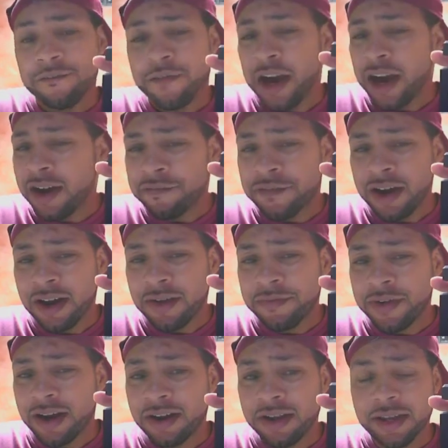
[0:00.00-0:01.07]
Very, very,
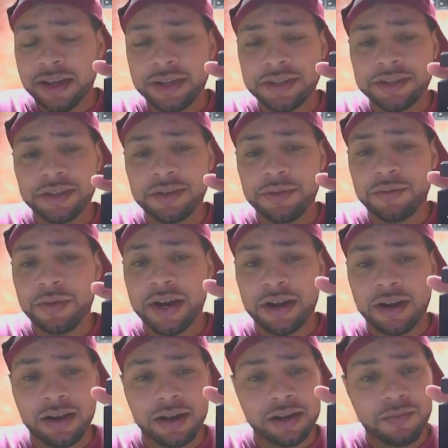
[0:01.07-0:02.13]
very easy to
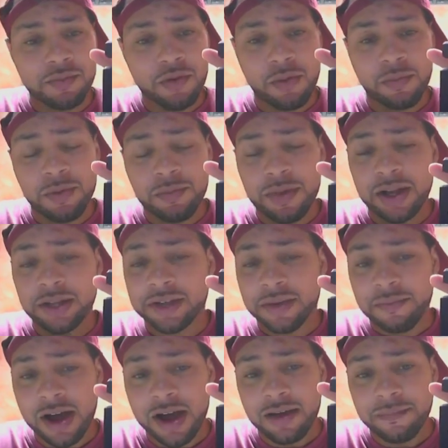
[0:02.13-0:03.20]
wear in the warmer months, in
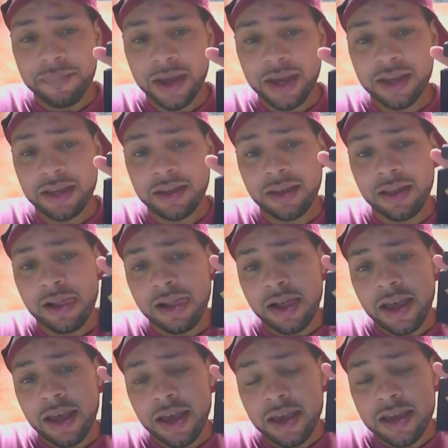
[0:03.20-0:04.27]
my opinion.
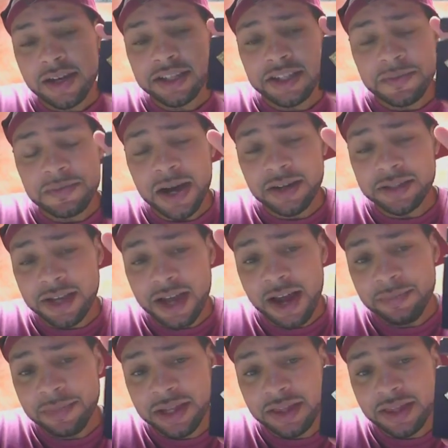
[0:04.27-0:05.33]
And it's about
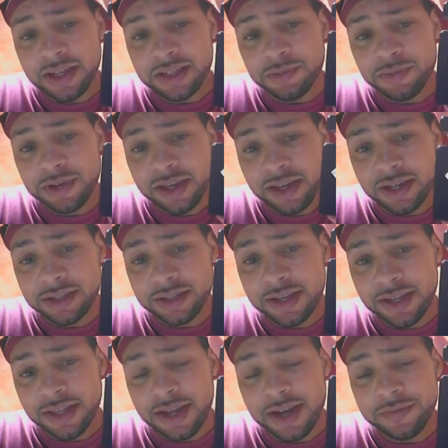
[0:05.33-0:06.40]
time that this one gets
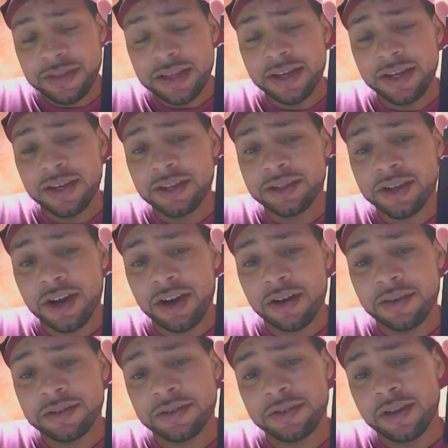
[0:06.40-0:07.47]
the love that it
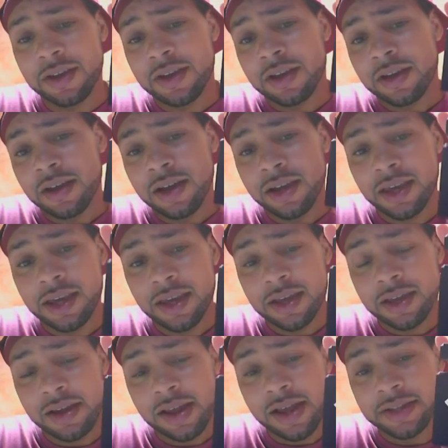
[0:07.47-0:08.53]
deserves.
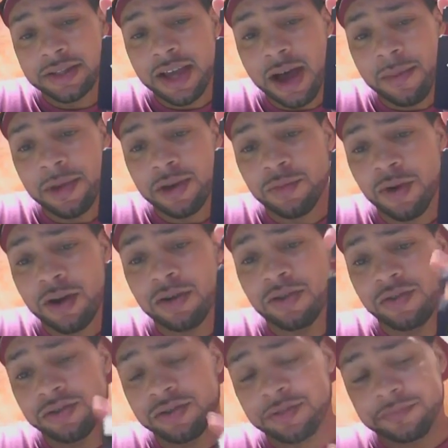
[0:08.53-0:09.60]
Again, Atomic
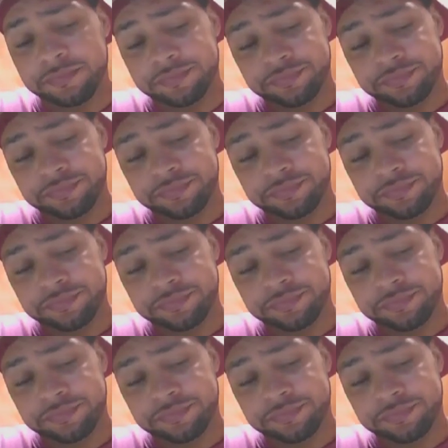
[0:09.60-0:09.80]
Rose.